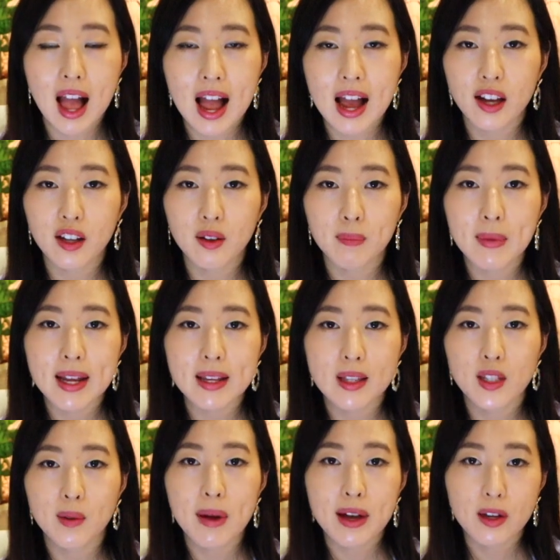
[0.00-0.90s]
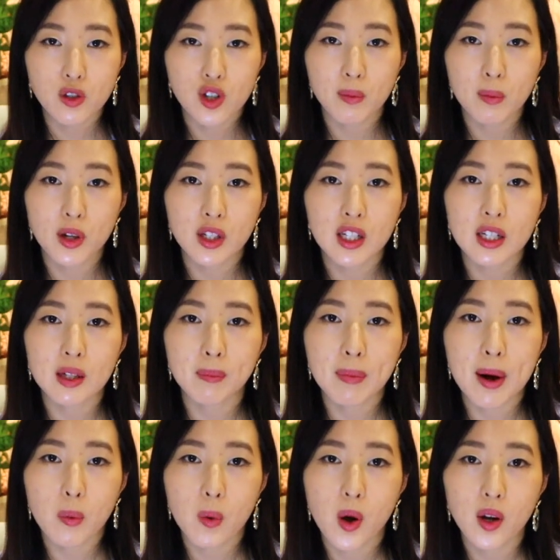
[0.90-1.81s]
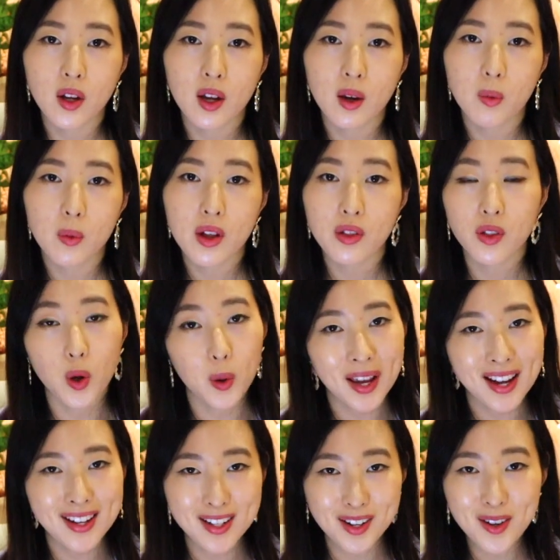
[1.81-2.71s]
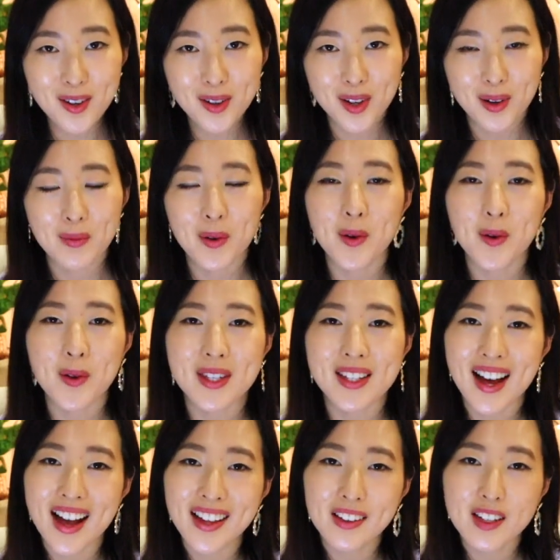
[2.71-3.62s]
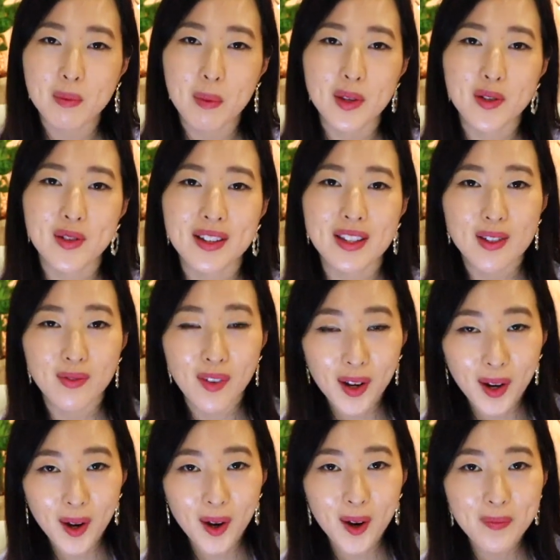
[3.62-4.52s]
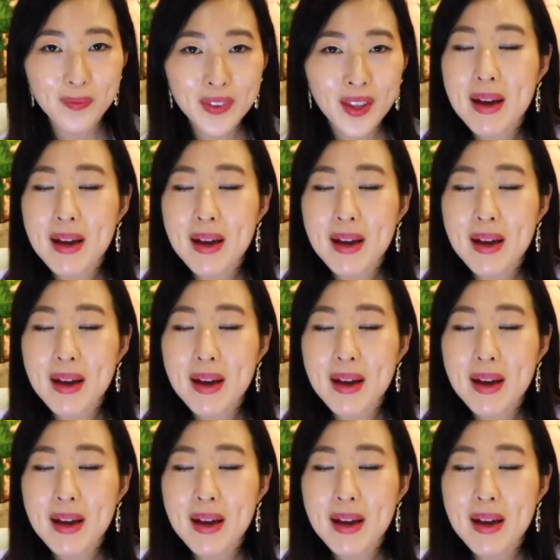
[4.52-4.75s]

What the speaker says: I made some extra money by working with Locate a Locum, who is kindly sponsoring this video.